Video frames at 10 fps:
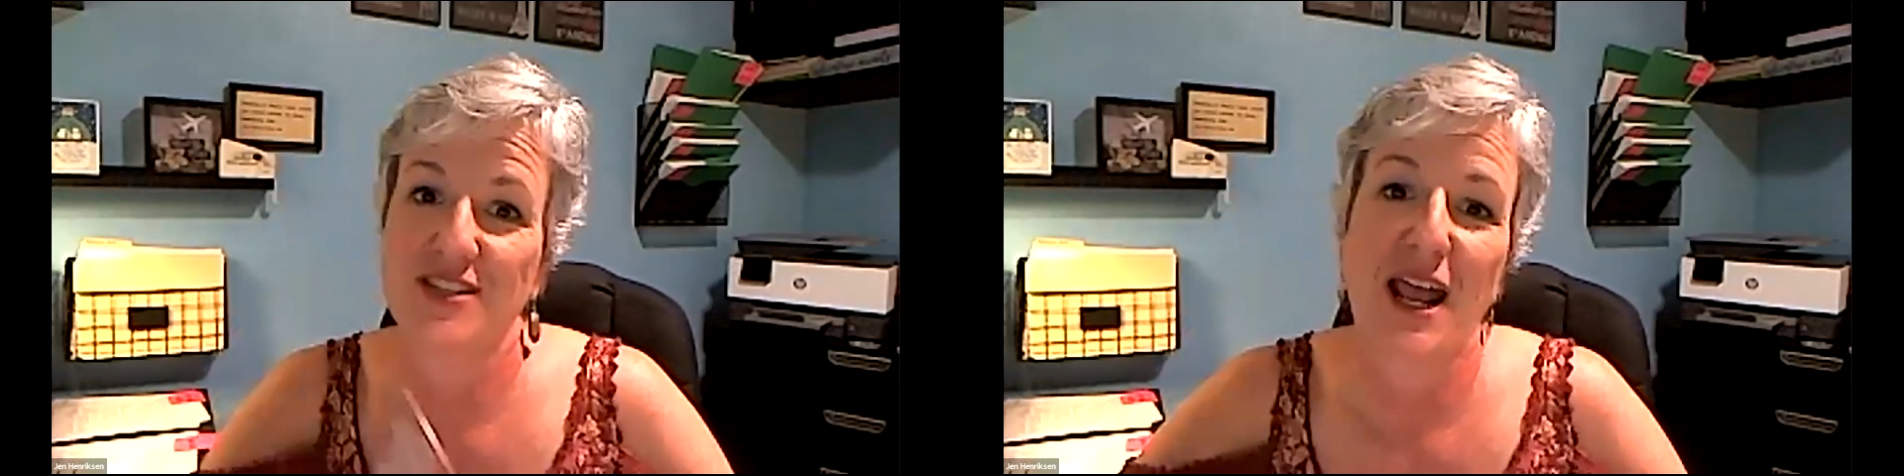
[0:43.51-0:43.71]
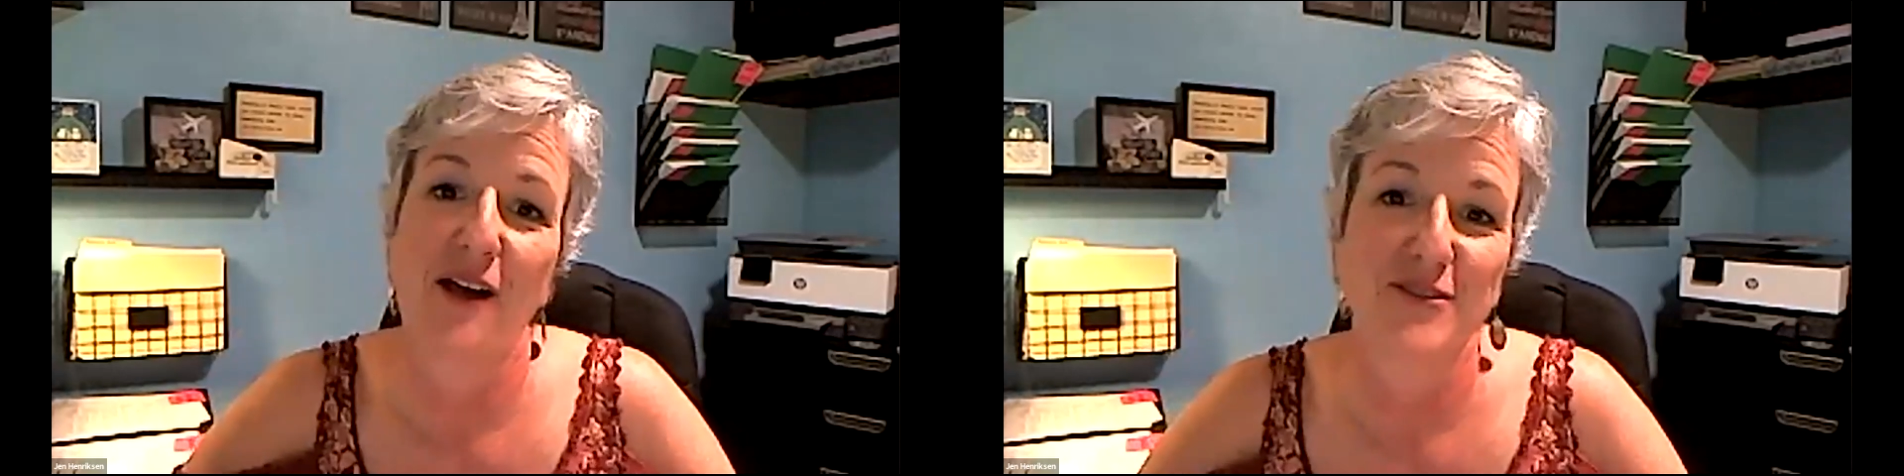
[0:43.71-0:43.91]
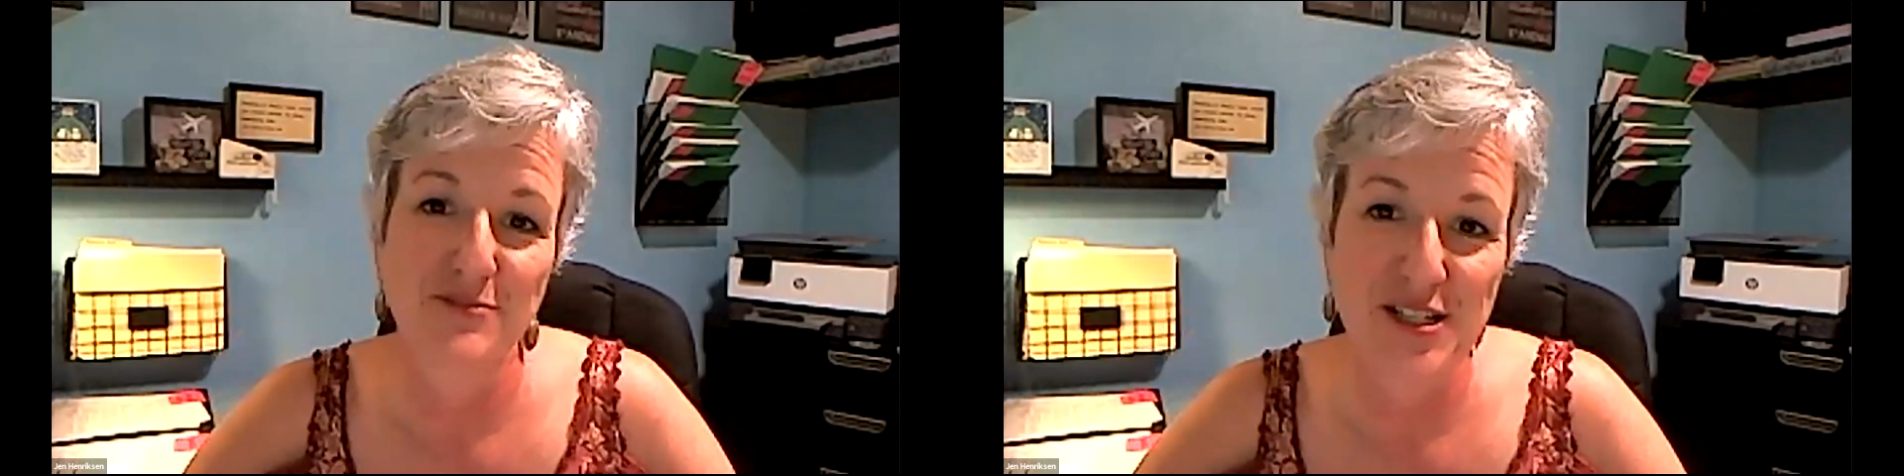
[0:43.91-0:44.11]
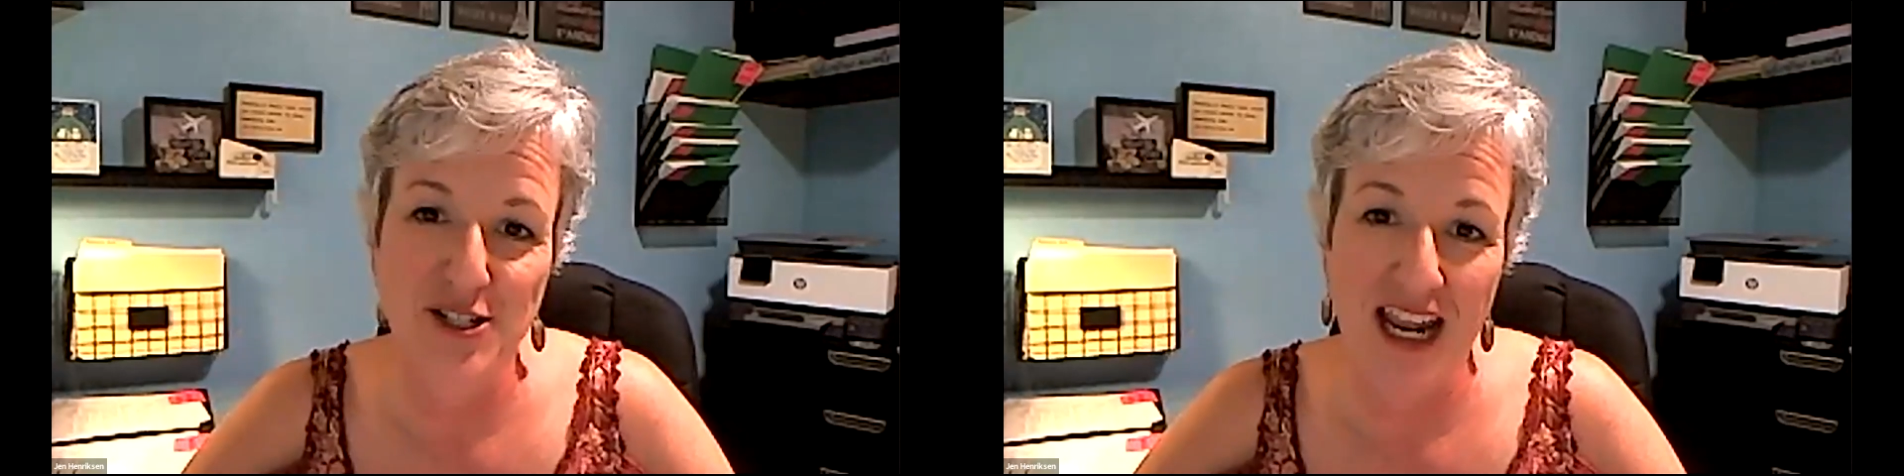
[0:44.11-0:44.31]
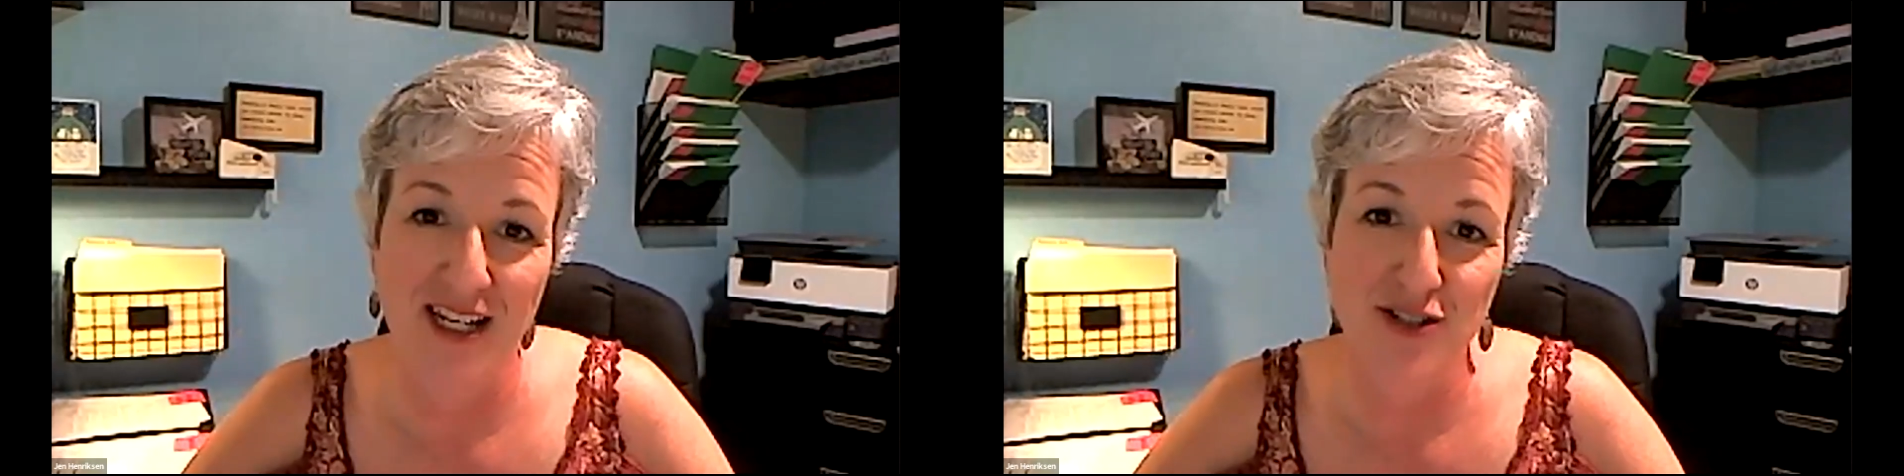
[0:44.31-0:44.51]
that have to be
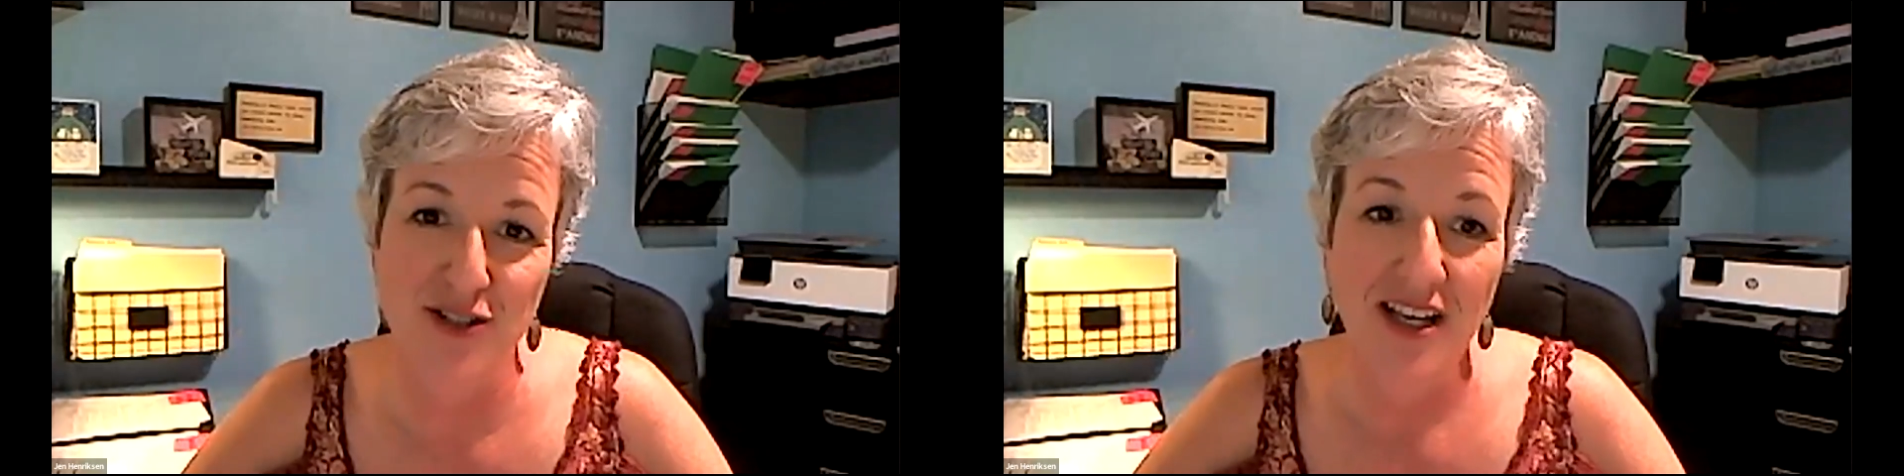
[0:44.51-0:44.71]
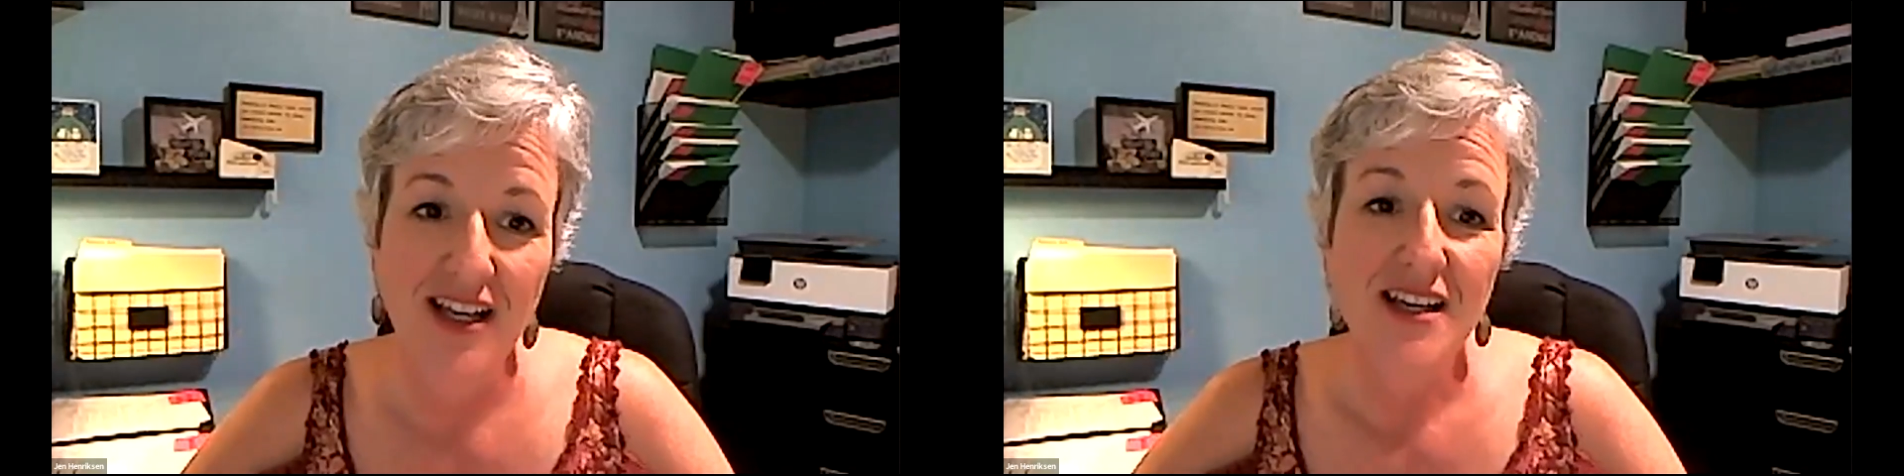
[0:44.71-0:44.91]
changed.